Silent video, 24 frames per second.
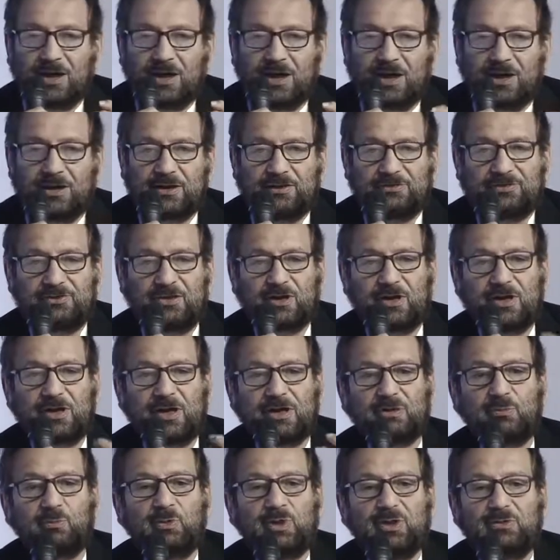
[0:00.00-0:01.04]
and is there
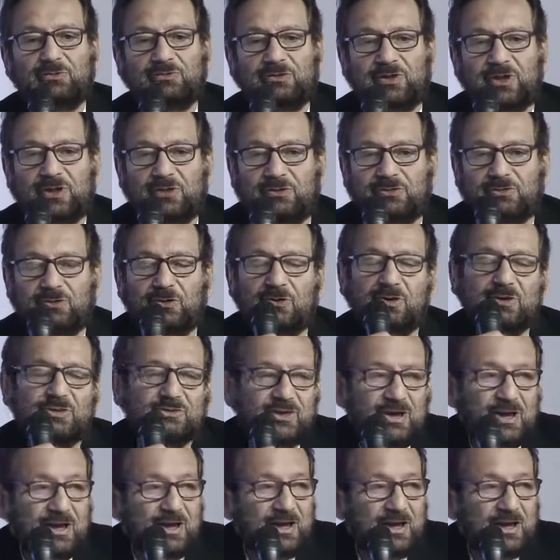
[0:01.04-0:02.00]
another way of telling stories?